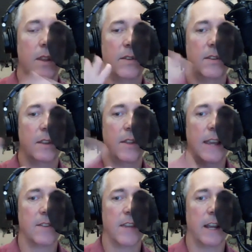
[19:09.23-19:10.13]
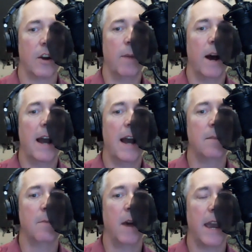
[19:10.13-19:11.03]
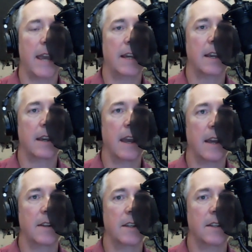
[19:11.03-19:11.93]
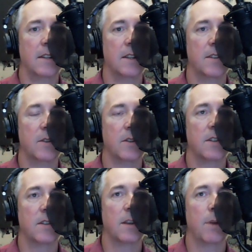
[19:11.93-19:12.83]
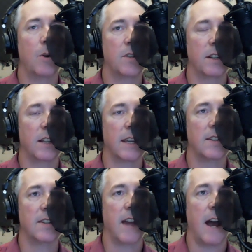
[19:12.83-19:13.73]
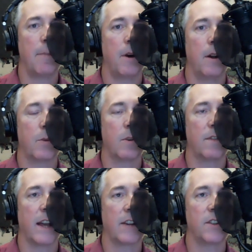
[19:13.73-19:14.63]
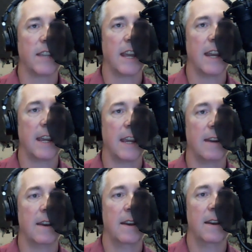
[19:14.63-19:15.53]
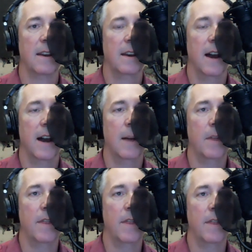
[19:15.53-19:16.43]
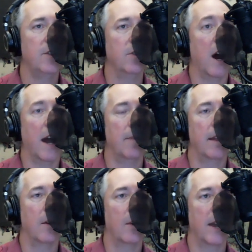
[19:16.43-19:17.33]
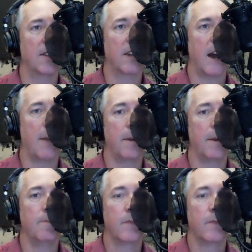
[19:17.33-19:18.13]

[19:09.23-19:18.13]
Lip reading: things that go behind the mic to supposedly stop all the reflections getting in. They do not, by the way, stop them.